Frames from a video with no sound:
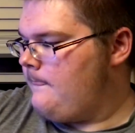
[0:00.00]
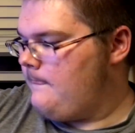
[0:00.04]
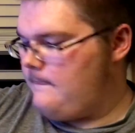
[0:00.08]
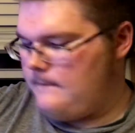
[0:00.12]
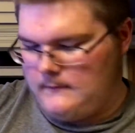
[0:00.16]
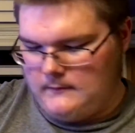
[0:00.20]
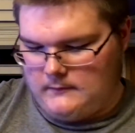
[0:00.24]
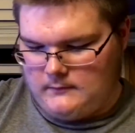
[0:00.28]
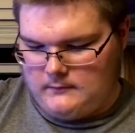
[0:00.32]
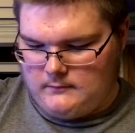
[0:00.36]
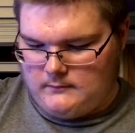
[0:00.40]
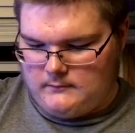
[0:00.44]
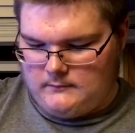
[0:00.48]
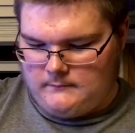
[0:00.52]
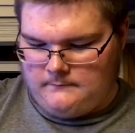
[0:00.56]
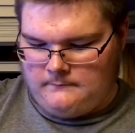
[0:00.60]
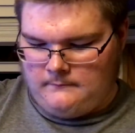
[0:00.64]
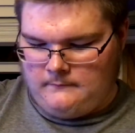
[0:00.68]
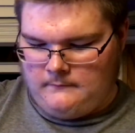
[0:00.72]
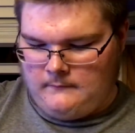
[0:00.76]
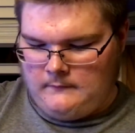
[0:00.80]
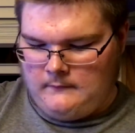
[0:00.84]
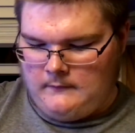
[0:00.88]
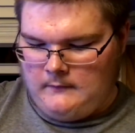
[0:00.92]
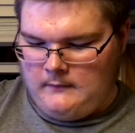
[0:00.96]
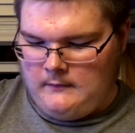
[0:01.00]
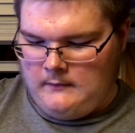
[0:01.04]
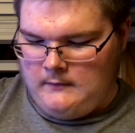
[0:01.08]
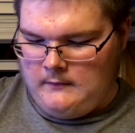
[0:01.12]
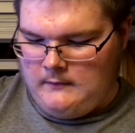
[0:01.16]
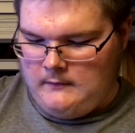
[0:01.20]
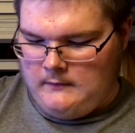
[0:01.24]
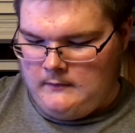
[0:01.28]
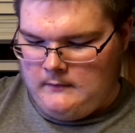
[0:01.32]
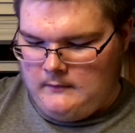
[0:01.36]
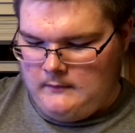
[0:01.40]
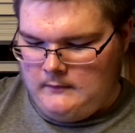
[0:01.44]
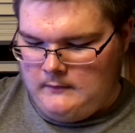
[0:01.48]
Let
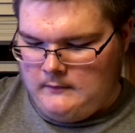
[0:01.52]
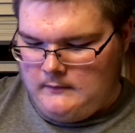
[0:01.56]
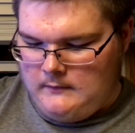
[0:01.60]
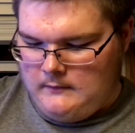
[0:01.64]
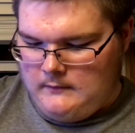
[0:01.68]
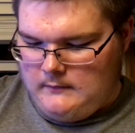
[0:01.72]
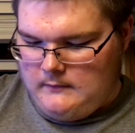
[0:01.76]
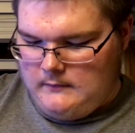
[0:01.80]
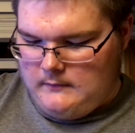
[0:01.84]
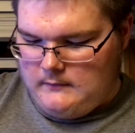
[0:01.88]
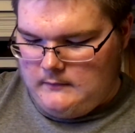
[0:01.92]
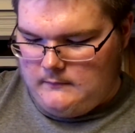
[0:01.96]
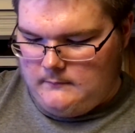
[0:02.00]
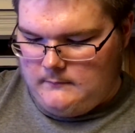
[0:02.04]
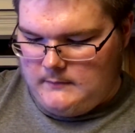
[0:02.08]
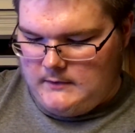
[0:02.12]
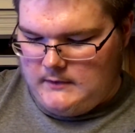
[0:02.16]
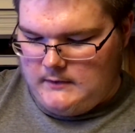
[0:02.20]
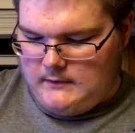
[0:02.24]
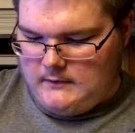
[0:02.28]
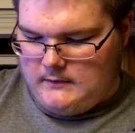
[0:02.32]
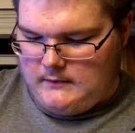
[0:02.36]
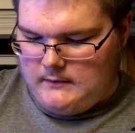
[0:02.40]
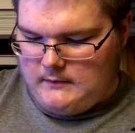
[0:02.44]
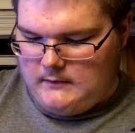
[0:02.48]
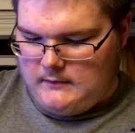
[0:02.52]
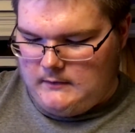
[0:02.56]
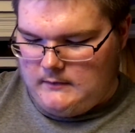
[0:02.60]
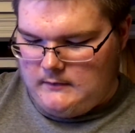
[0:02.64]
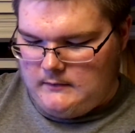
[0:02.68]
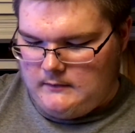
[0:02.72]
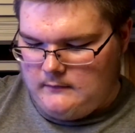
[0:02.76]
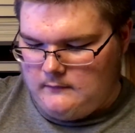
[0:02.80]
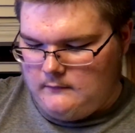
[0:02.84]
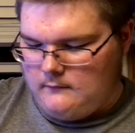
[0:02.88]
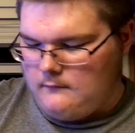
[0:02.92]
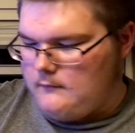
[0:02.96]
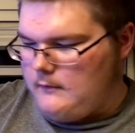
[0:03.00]
me
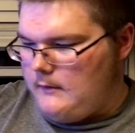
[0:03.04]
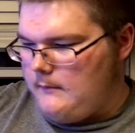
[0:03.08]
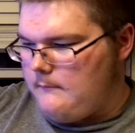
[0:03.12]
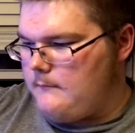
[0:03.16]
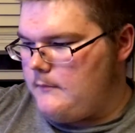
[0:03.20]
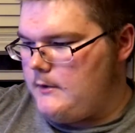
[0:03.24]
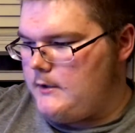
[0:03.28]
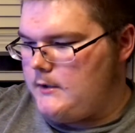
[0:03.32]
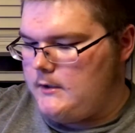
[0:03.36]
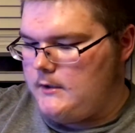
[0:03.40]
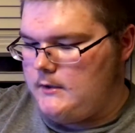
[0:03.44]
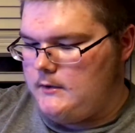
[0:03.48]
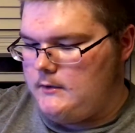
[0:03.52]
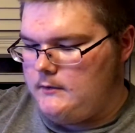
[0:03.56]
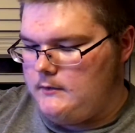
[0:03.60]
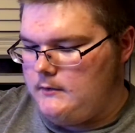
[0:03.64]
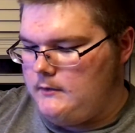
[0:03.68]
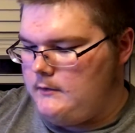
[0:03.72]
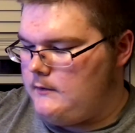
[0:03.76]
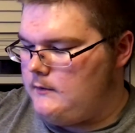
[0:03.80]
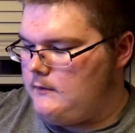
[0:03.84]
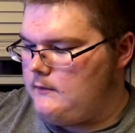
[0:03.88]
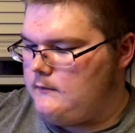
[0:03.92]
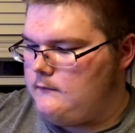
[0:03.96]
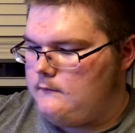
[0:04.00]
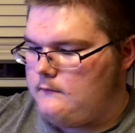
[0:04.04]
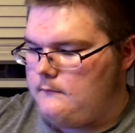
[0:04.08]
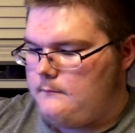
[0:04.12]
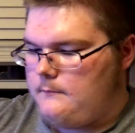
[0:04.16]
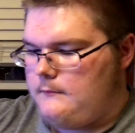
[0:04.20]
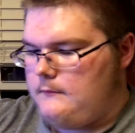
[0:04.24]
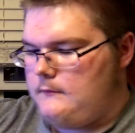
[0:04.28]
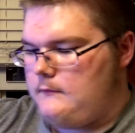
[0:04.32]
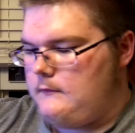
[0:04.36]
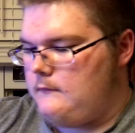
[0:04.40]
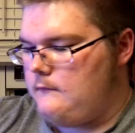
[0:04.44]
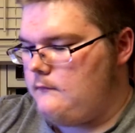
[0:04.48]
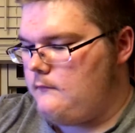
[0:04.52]
grab my lens. I'll put
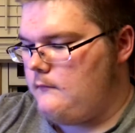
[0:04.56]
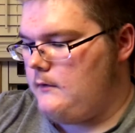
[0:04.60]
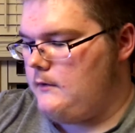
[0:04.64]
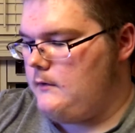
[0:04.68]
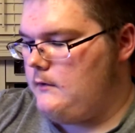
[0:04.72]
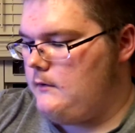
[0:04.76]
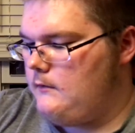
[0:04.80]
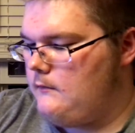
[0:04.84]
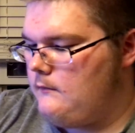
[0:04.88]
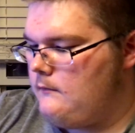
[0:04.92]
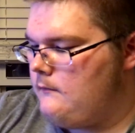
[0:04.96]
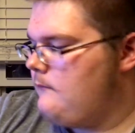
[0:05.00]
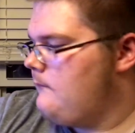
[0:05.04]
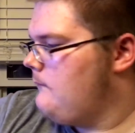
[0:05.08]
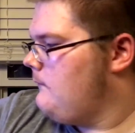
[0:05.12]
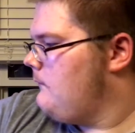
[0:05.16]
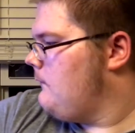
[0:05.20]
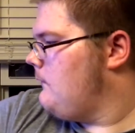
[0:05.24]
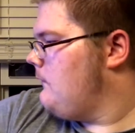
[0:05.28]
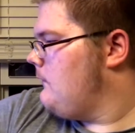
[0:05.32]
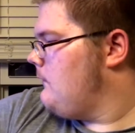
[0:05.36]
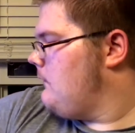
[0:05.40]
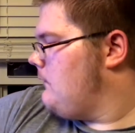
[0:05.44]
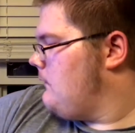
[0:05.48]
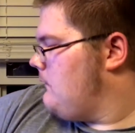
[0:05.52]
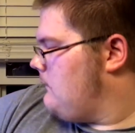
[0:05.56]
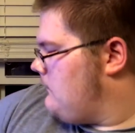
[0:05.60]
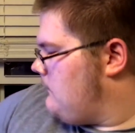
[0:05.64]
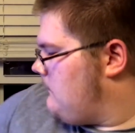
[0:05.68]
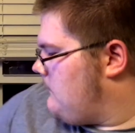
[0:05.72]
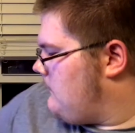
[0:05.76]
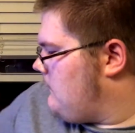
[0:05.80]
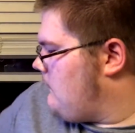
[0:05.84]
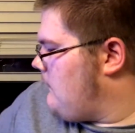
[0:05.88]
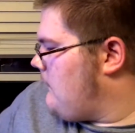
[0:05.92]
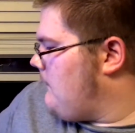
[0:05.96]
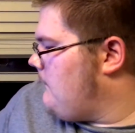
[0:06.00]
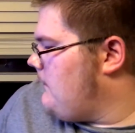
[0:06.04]
this right here. Let me
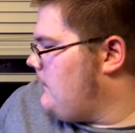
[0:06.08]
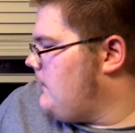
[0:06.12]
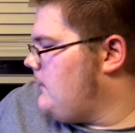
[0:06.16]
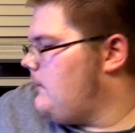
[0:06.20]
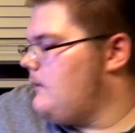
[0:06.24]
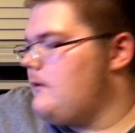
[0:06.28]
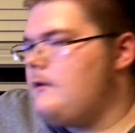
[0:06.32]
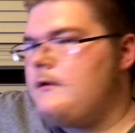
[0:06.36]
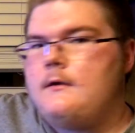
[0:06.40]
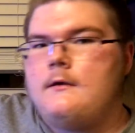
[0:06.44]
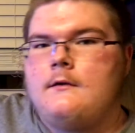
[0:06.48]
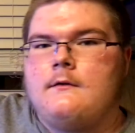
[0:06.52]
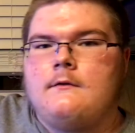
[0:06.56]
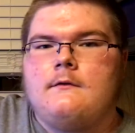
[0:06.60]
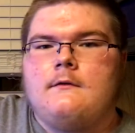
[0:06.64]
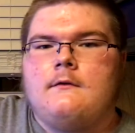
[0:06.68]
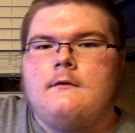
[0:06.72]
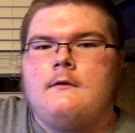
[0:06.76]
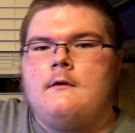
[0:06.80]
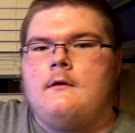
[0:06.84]
grab my lens.